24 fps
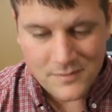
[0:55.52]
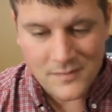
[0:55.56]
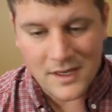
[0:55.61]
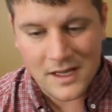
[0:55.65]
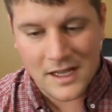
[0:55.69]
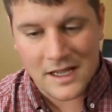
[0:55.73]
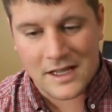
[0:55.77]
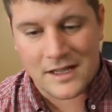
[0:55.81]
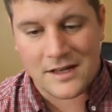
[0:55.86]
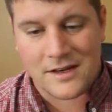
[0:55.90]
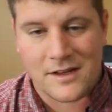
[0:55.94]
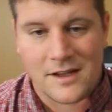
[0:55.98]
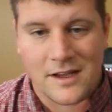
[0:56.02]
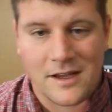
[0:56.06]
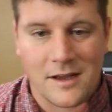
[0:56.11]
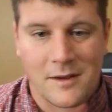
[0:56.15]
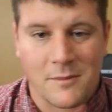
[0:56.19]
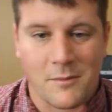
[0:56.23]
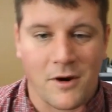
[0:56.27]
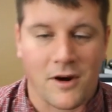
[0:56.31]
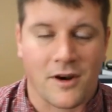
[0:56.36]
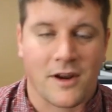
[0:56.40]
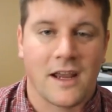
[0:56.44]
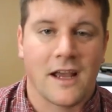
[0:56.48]
And
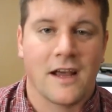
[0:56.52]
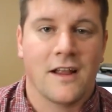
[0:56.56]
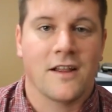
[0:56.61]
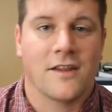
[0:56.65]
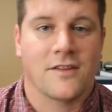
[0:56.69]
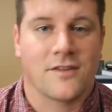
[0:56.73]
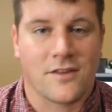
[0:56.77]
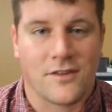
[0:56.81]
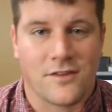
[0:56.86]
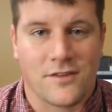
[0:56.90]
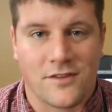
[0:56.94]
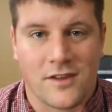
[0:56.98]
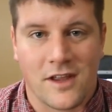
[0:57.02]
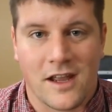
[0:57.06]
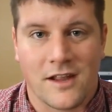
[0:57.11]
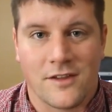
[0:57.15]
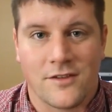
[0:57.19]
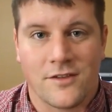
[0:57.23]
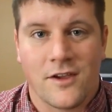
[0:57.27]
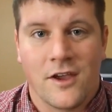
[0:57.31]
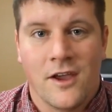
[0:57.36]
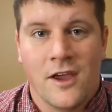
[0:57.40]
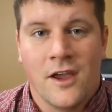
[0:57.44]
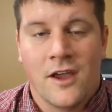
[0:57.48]
Markel, as it
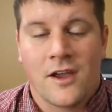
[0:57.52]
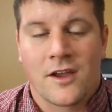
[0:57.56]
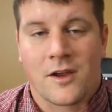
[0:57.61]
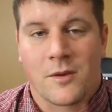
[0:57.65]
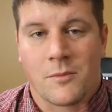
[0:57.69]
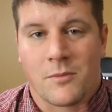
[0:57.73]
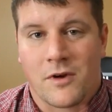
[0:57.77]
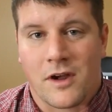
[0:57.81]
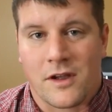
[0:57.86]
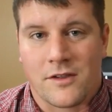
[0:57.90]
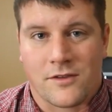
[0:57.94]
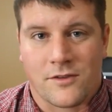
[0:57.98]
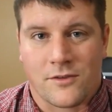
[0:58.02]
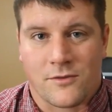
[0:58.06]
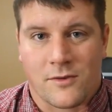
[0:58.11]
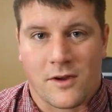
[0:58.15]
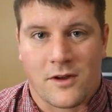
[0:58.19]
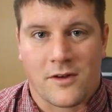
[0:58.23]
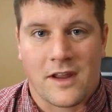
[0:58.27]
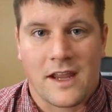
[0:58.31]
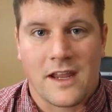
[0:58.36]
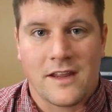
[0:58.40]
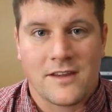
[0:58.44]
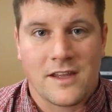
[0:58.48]
stands, comprises
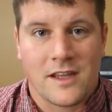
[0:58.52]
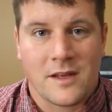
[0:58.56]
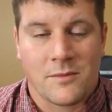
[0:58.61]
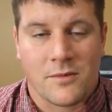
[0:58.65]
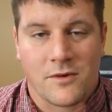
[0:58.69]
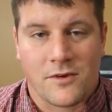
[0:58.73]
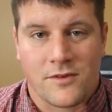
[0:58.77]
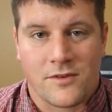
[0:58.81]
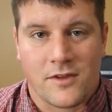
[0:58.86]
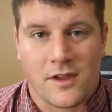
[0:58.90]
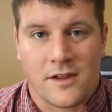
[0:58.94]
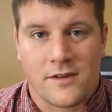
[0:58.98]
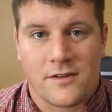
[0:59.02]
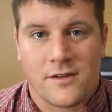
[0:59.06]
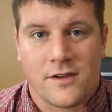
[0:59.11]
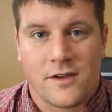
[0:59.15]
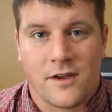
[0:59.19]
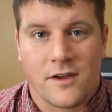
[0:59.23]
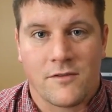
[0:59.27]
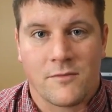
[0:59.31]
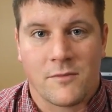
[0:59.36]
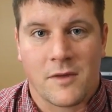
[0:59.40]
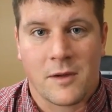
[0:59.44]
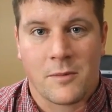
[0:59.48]
around 18%
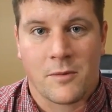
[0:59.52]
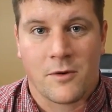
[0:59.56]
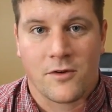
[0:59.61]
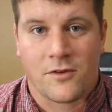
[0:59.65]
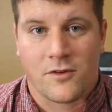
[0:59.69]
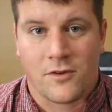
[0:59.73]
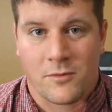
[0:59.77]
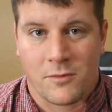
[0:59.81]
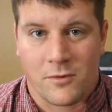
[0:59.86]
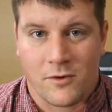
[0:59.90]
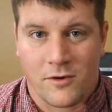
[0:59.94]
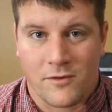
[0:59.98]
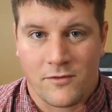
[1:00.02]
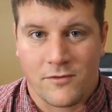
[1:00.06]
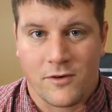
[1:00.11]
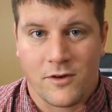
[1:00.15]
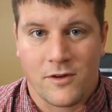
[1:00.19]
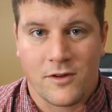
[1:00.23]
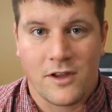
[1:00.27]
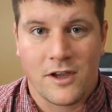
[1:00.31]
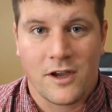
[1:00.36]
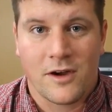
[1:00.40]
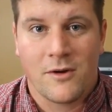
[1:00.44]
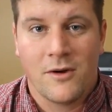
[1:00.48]
of my personal
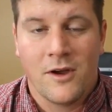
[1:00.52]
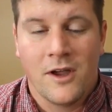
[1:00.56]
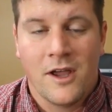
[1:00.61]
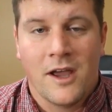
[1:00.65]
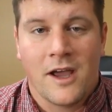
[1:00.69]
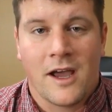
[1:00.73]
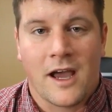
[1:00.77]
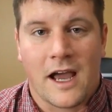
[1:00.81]
portfolio.